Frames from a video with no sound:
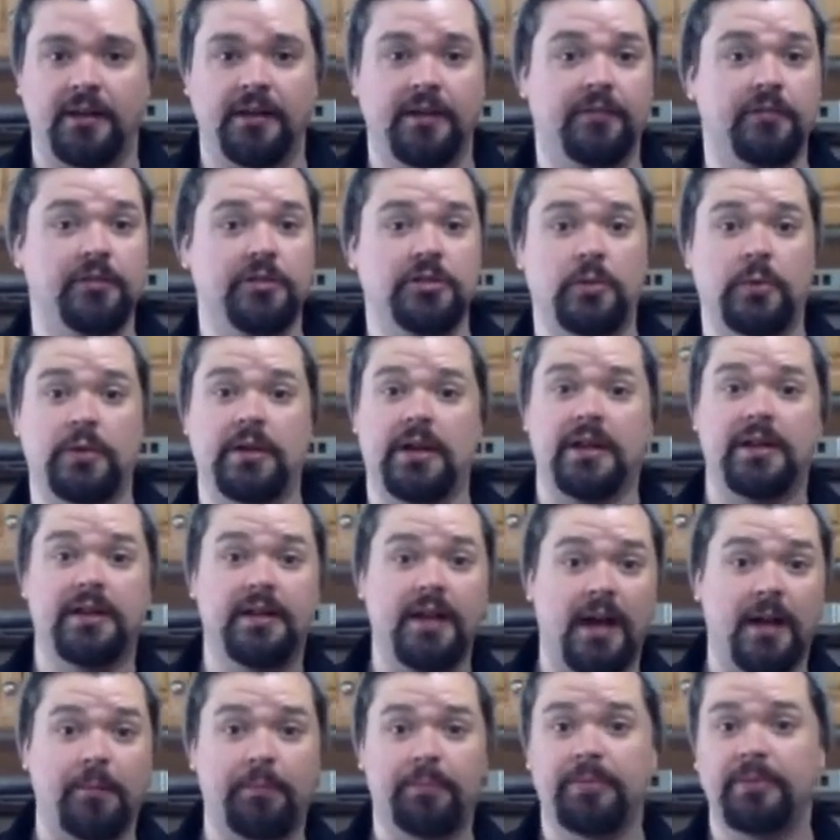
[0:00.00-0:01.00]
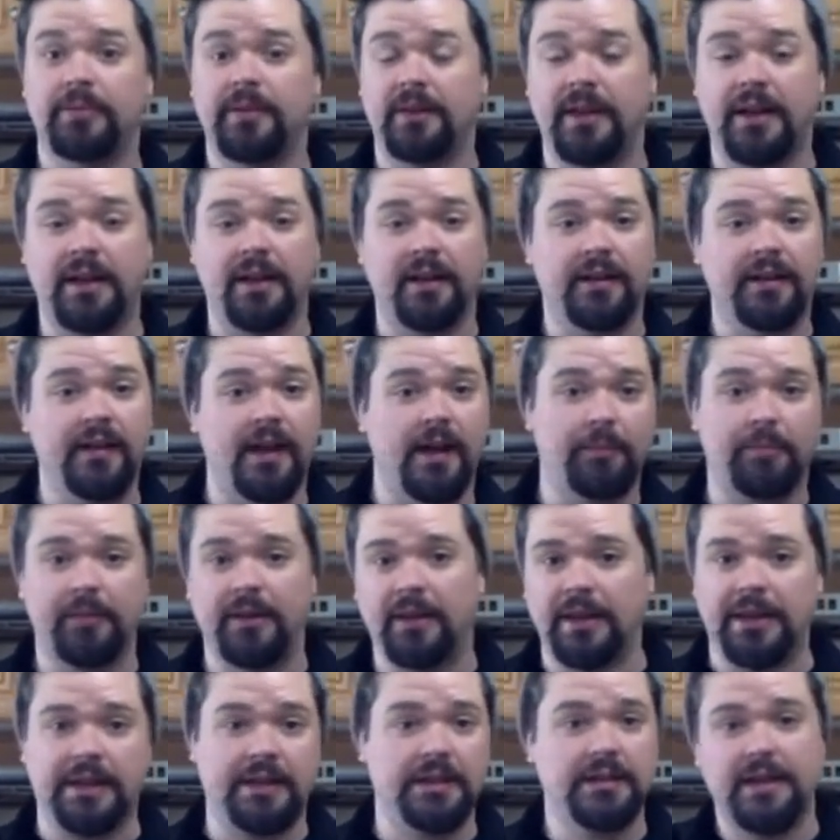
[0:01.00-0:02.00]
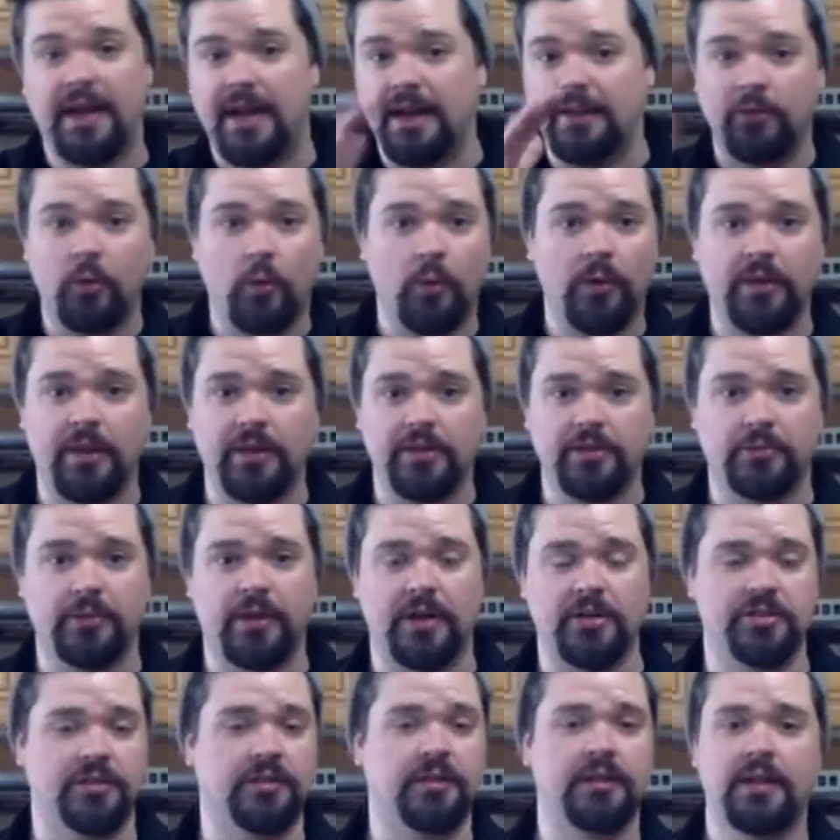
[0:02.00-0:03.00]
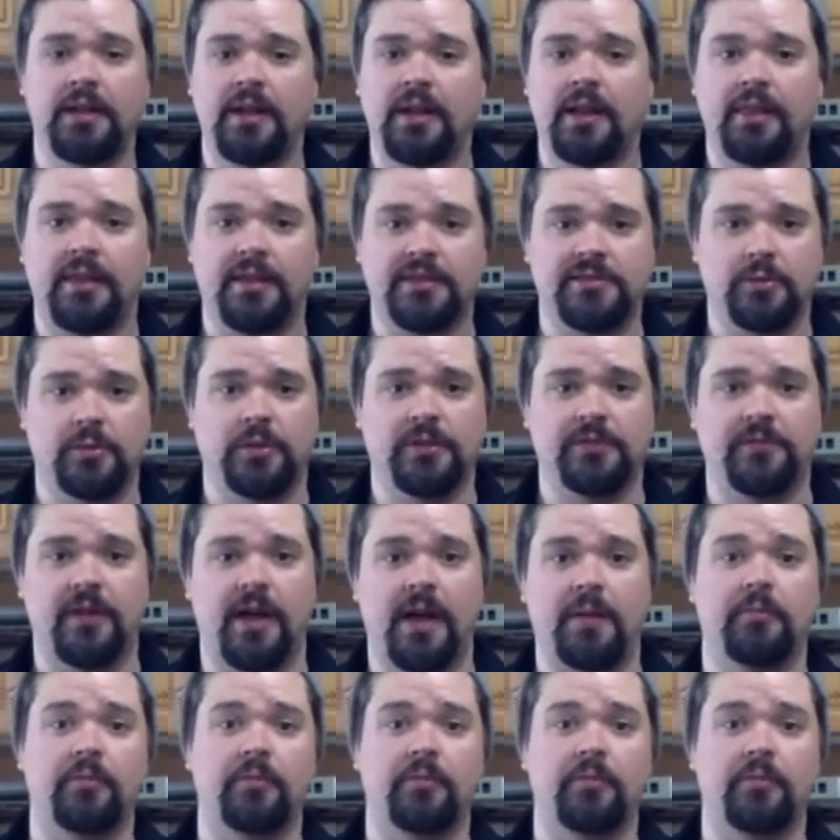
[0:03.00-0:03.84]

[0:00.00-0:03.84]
If you're doing a cup and like you kind of going in that direction, that's totally fine.